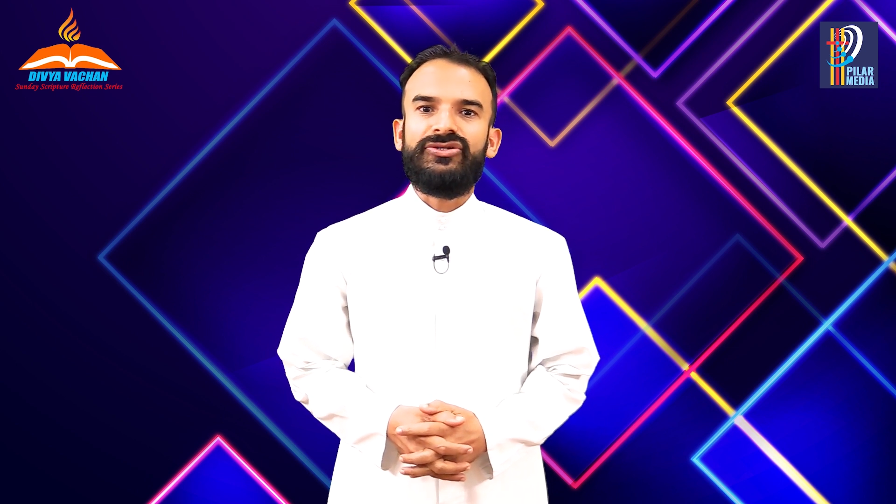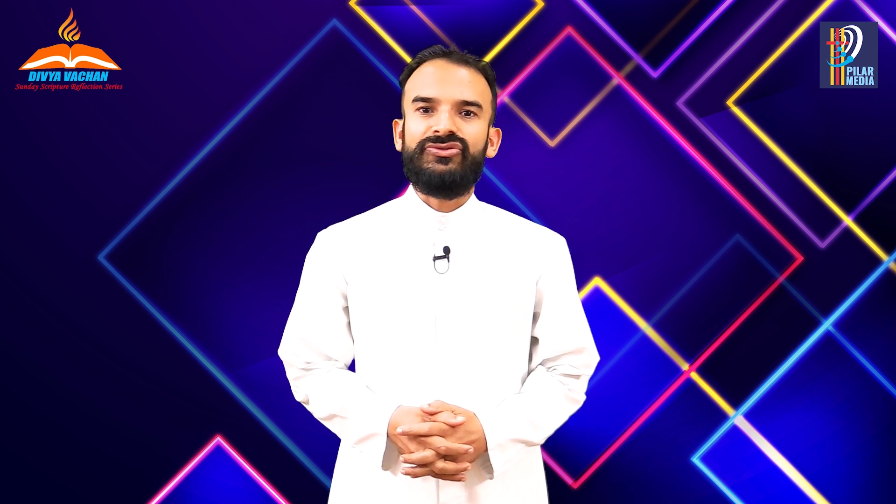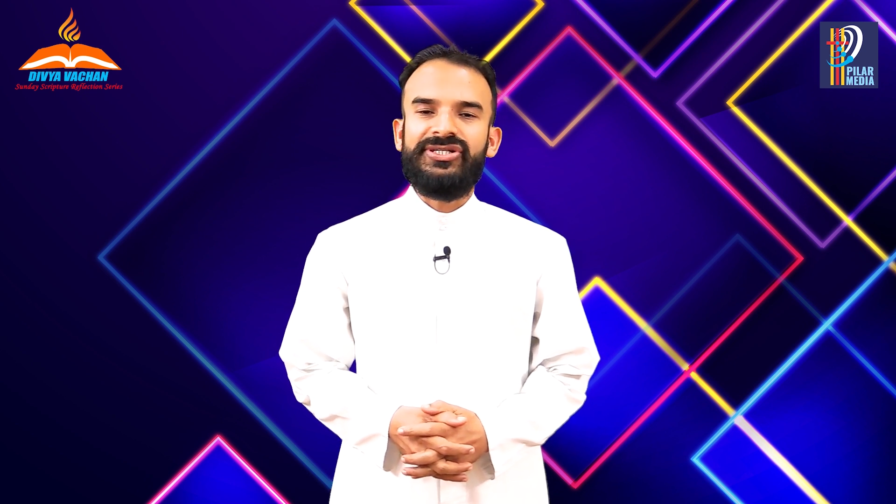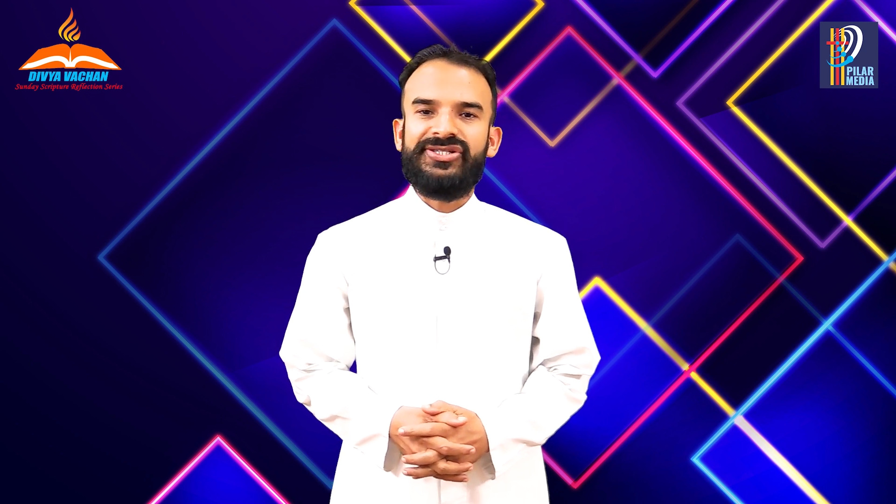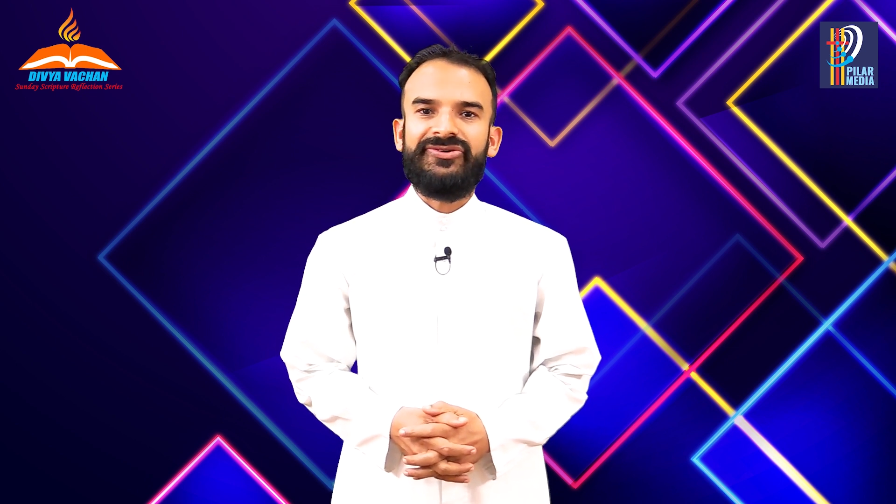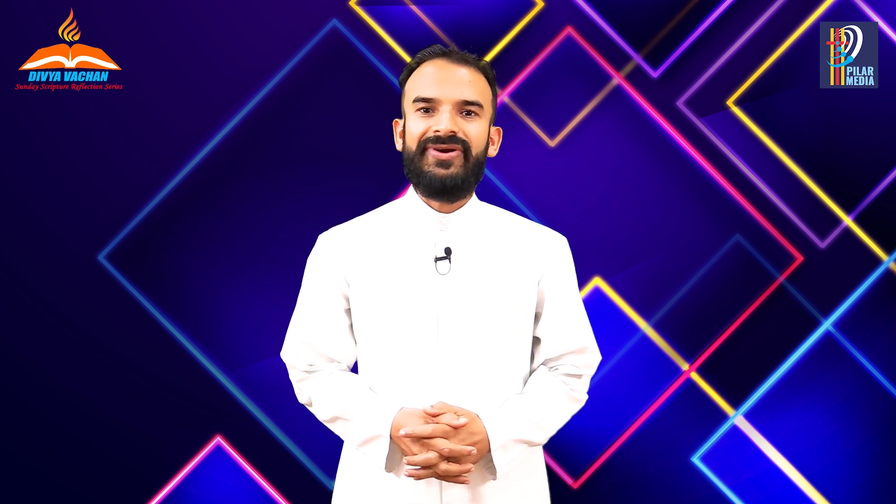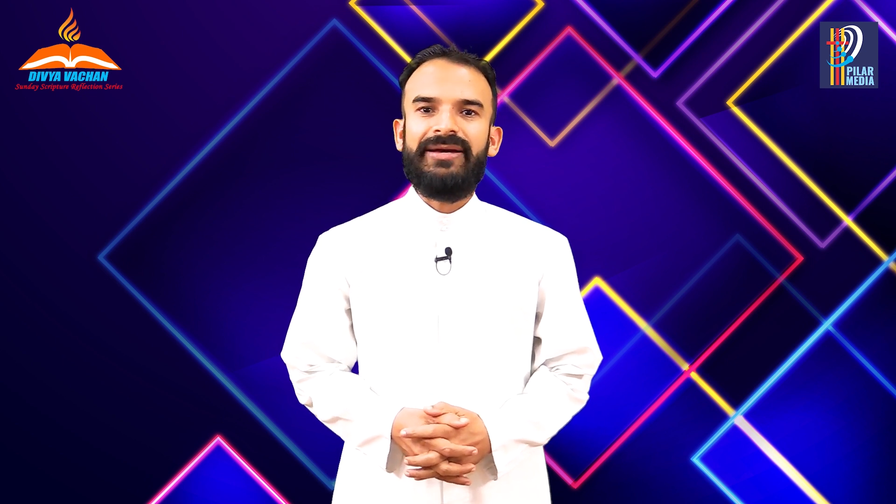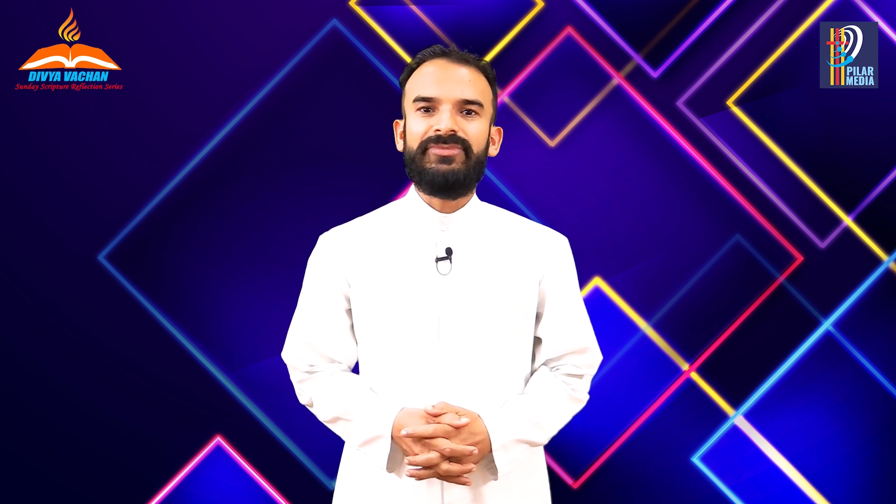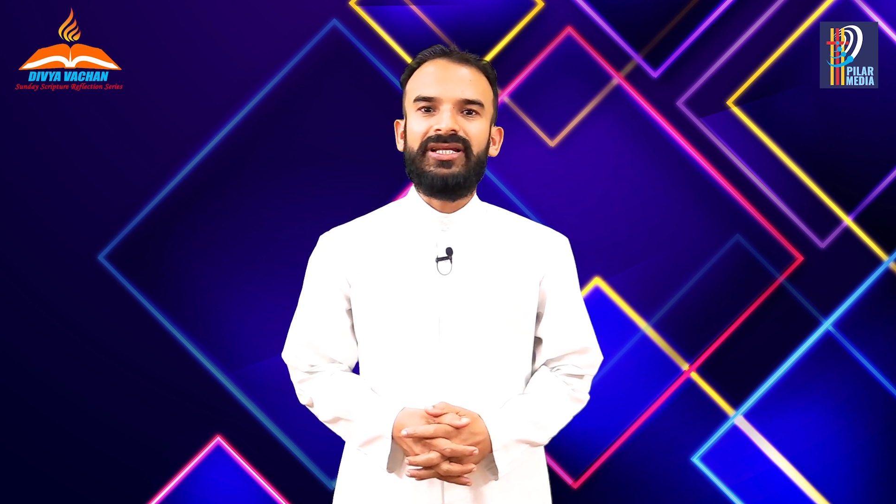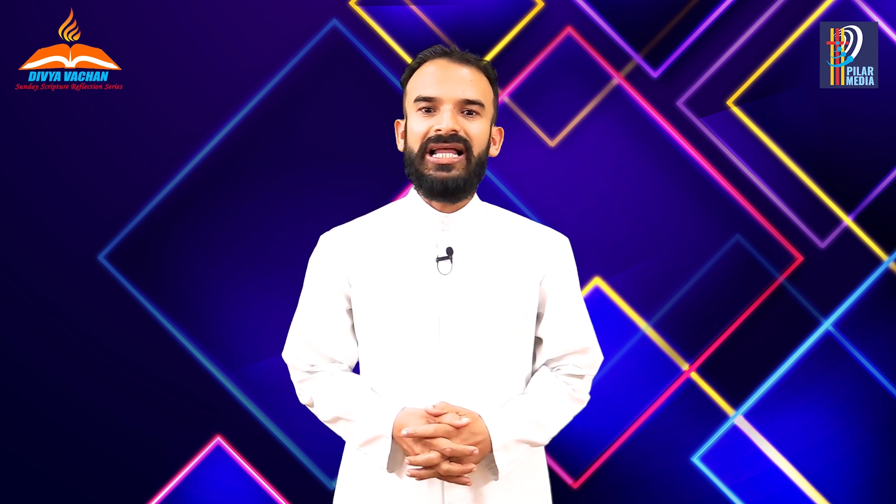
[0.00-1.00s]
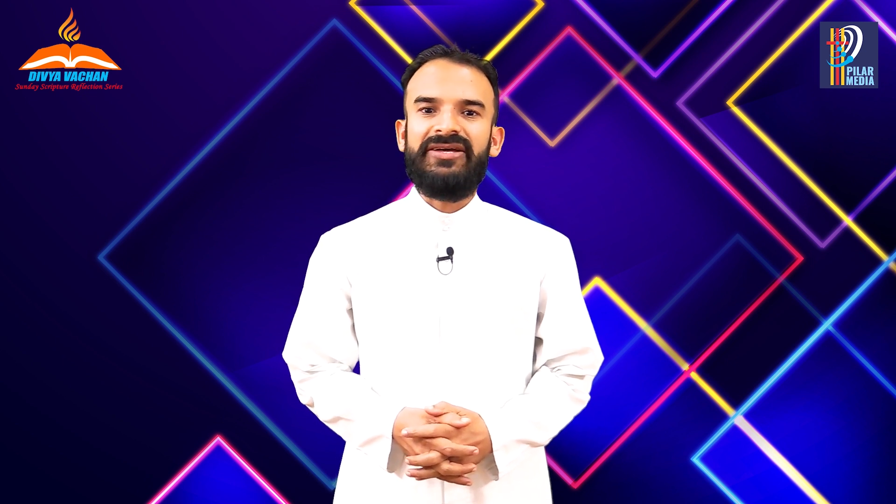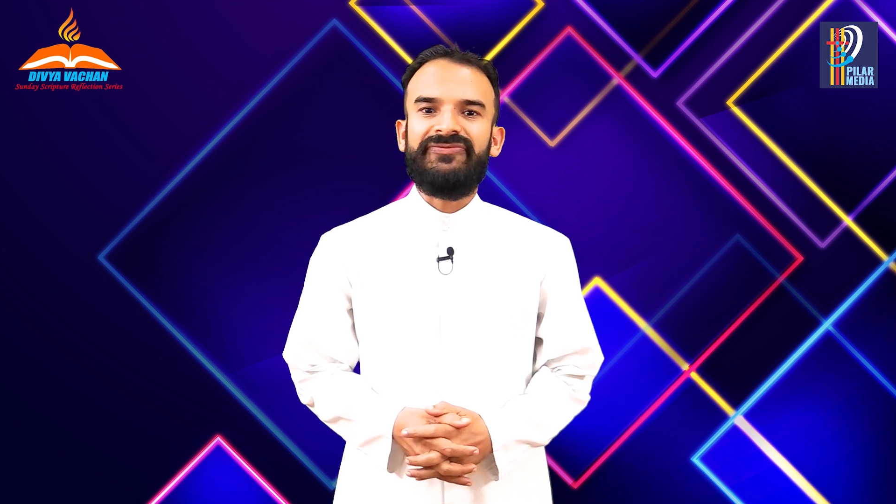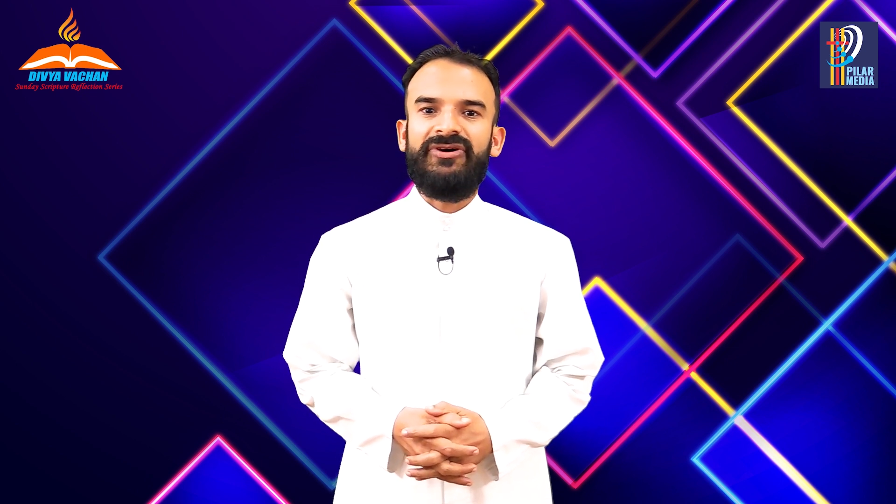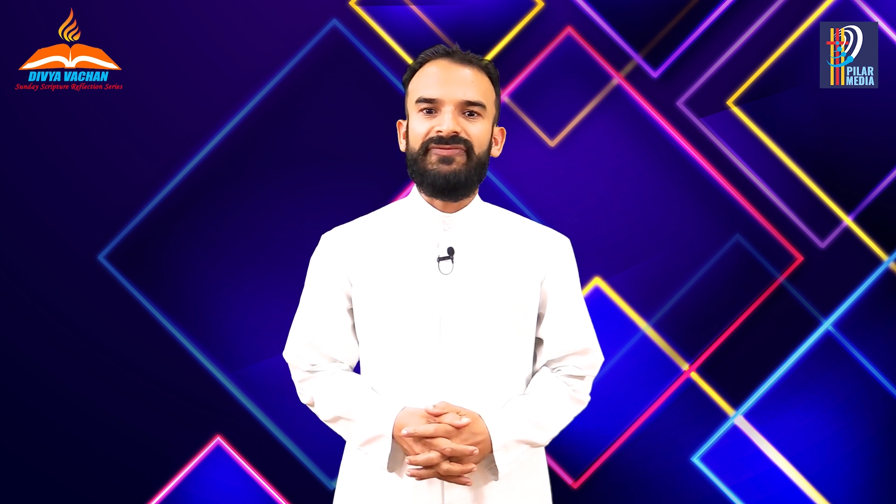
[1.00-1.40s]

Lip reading: to describe the life